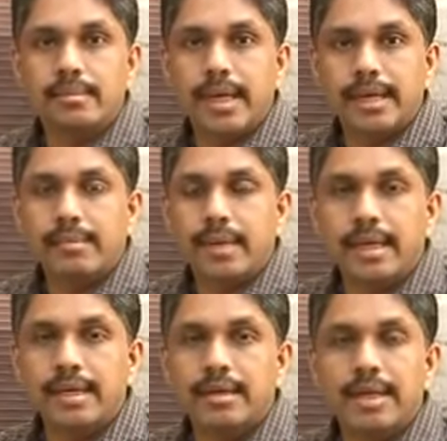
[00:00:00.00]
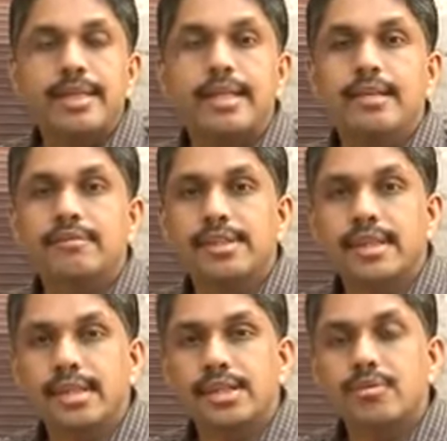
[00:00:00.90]
my criteria for
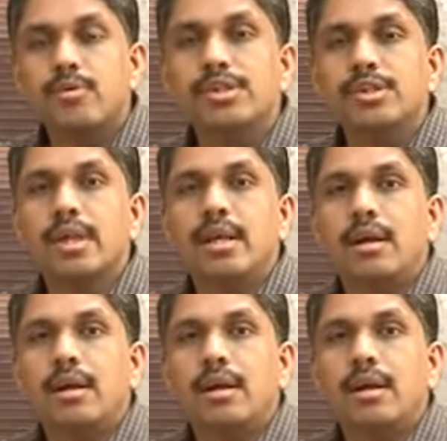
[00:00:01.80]
selection was